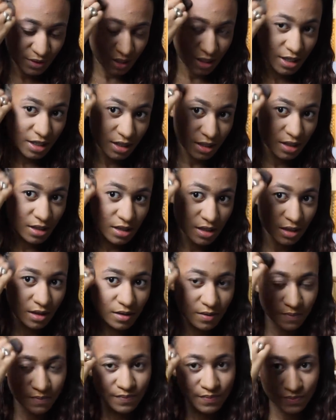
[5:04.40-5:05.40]
kind of
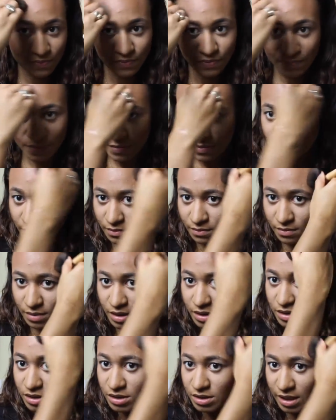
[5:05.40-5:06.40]
look.
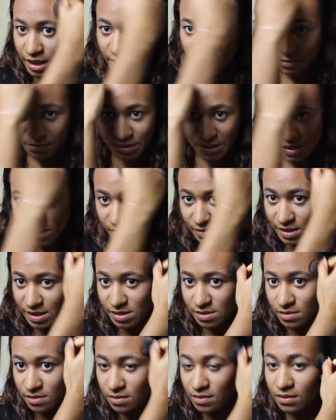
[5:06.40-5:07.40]
But it just kind of brings my
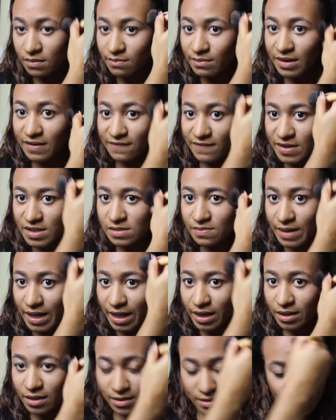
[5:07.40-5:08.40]
face
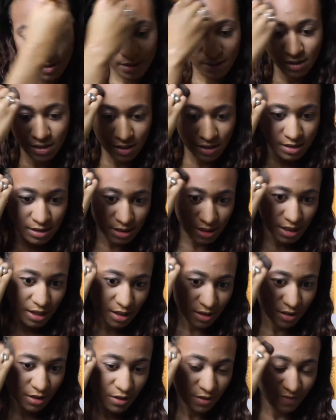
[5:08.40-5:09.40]
back
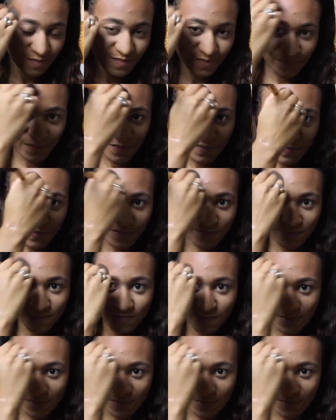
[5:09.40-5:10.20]
together. And